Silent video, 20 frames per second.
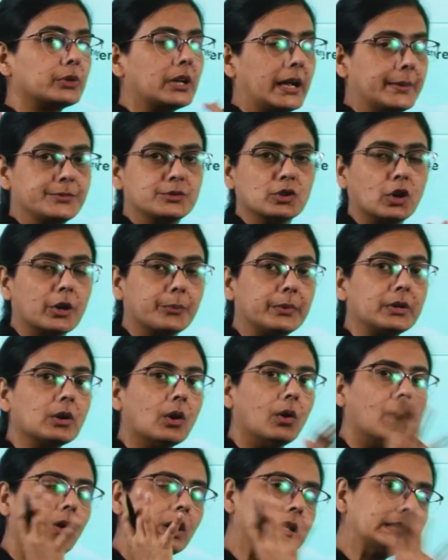absorbing
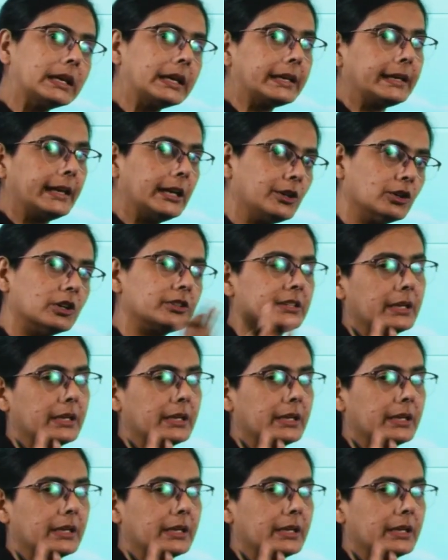all the heat or